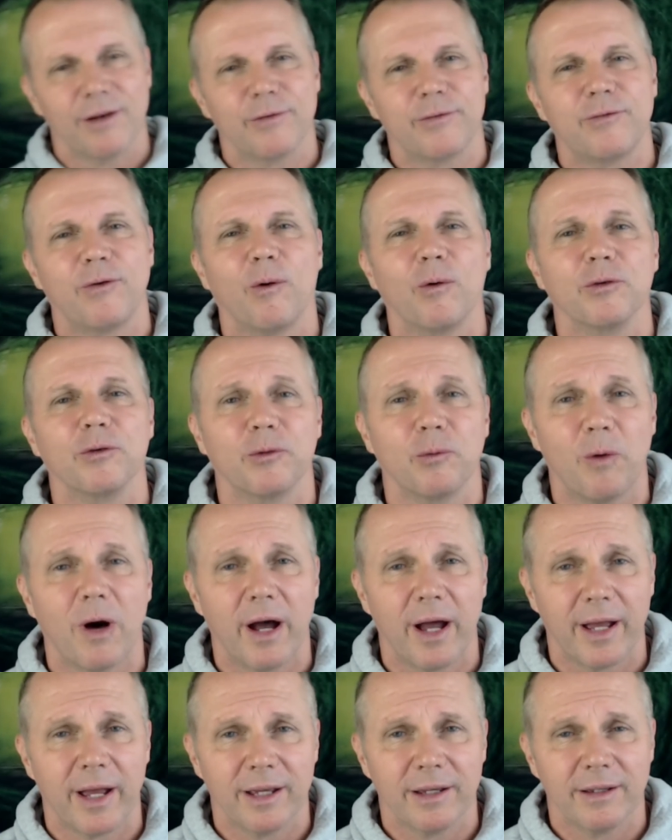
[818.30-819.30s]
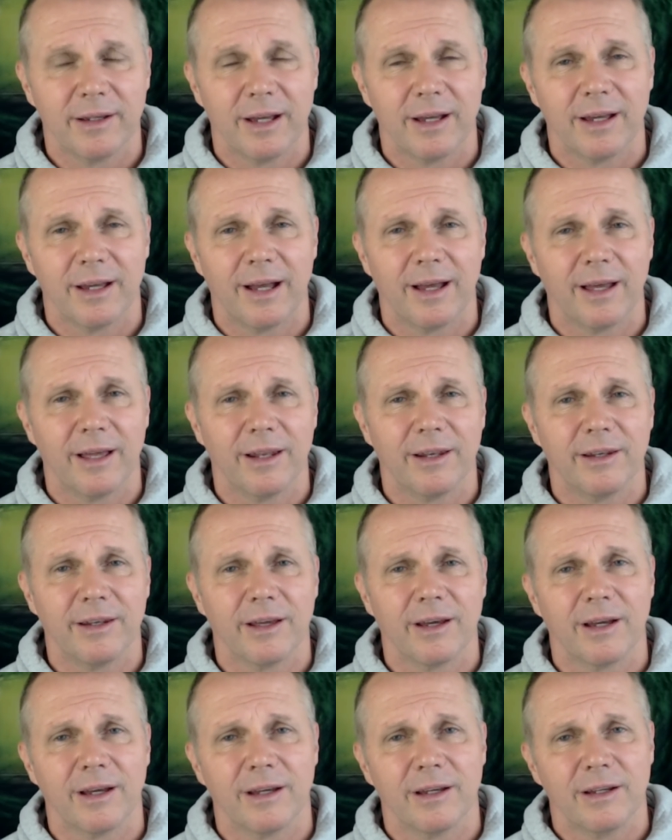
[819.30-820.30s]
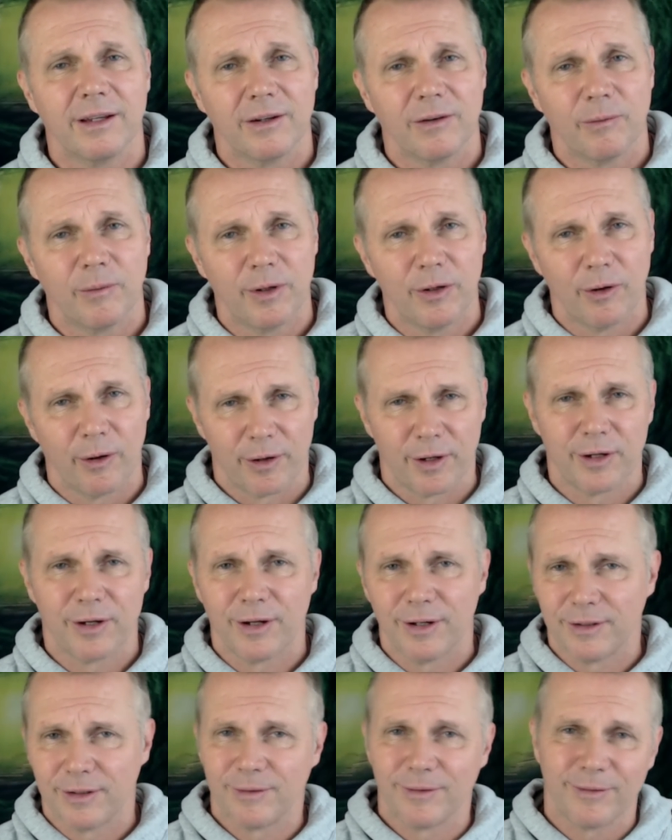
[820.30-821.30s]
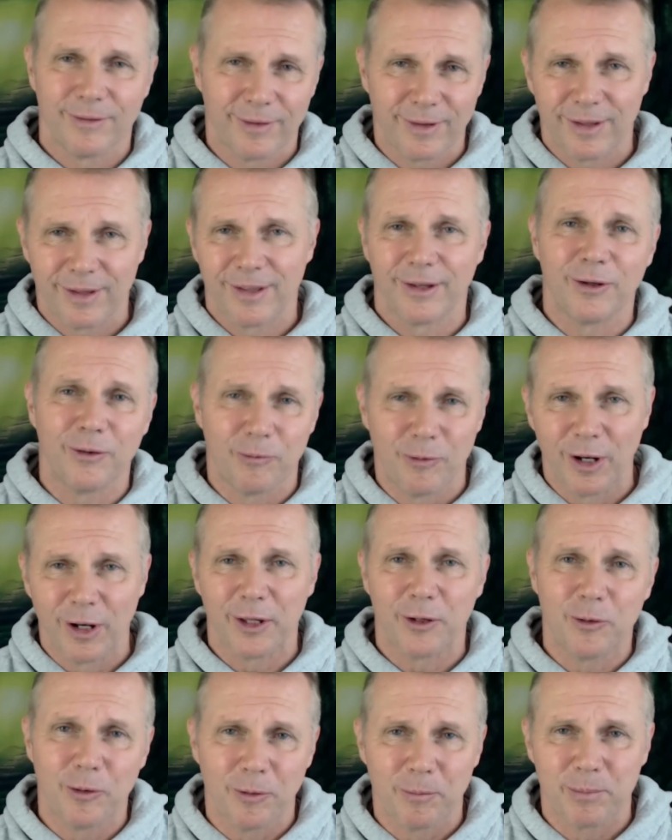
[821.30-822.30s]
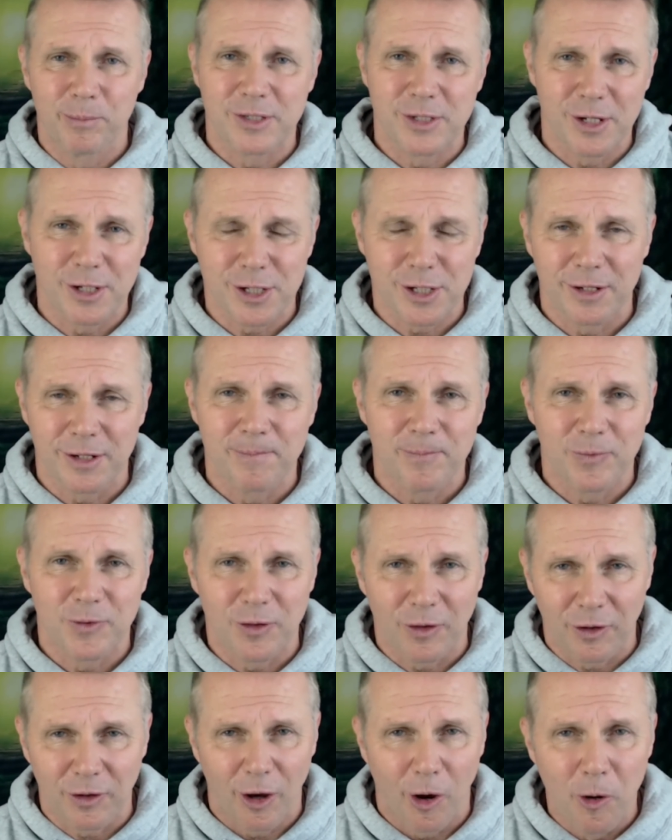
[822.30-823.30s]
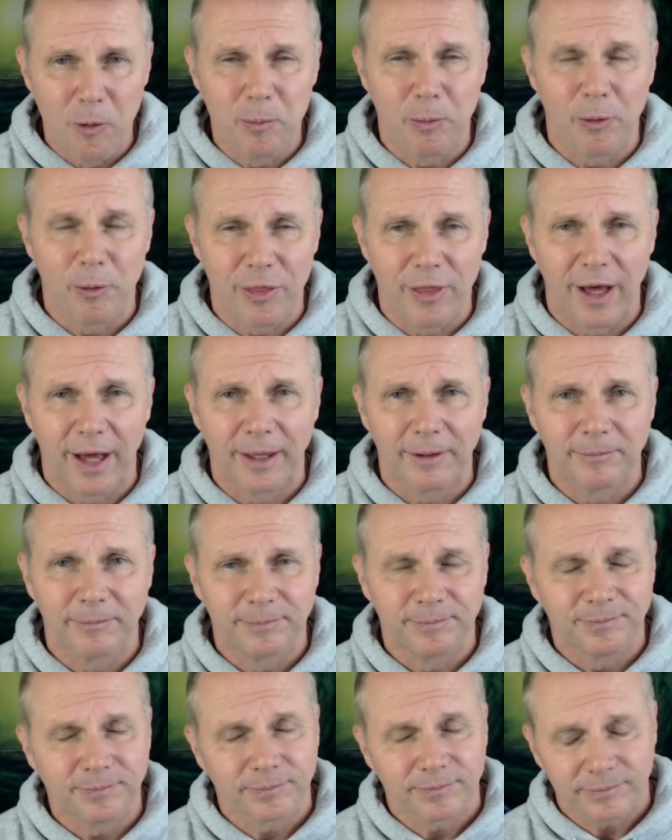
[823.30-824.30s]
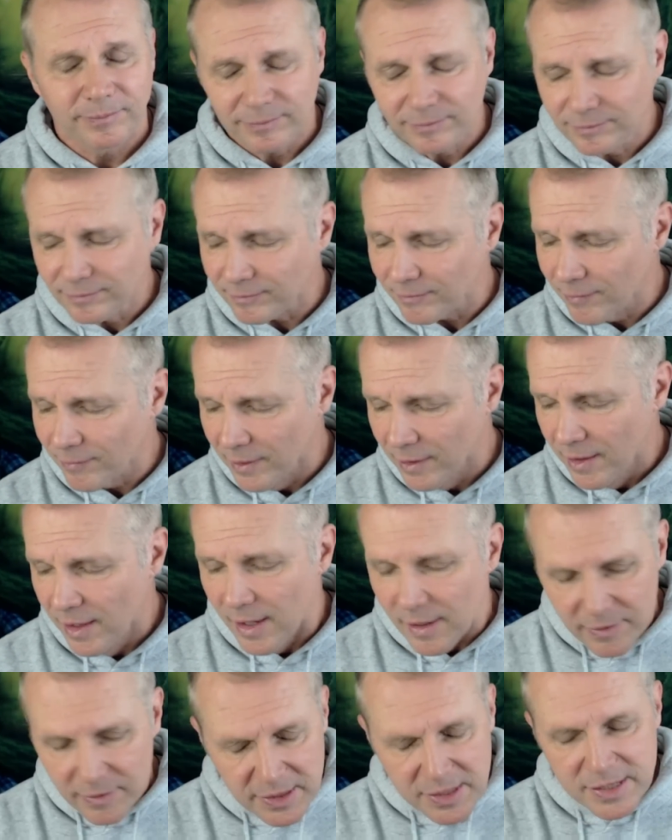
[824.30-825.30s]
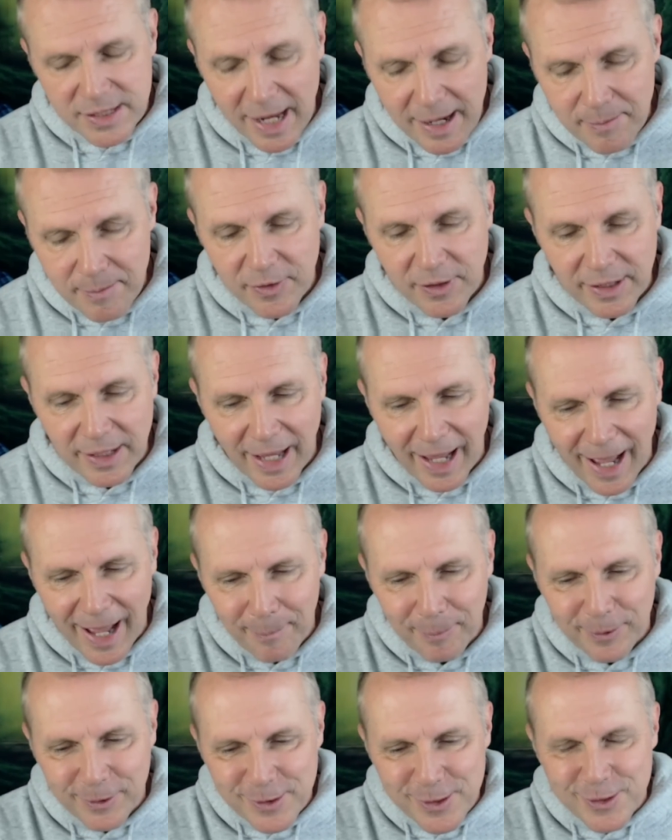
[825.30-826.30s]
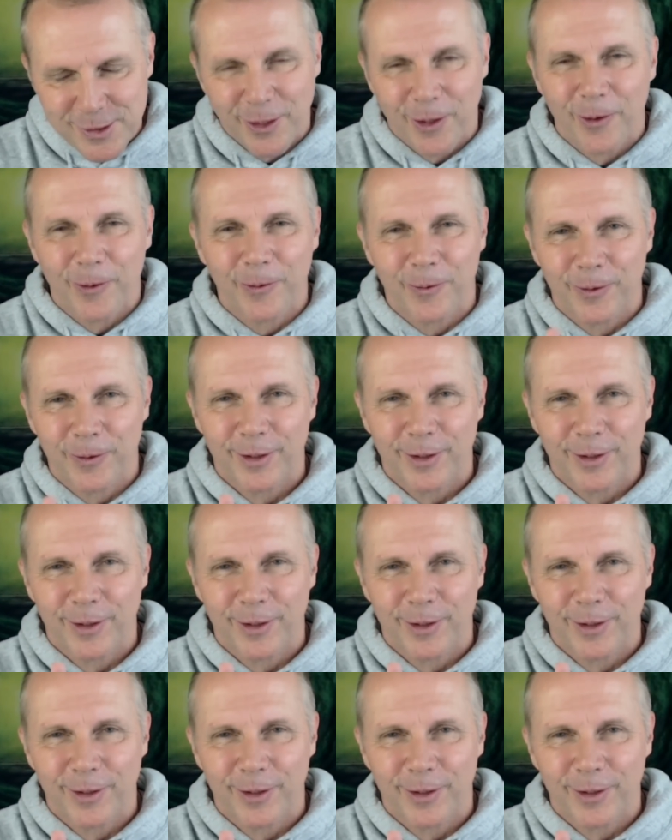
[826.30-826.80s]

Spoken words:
falls away, and we're not in a really good position to cope with that. The same thing happens though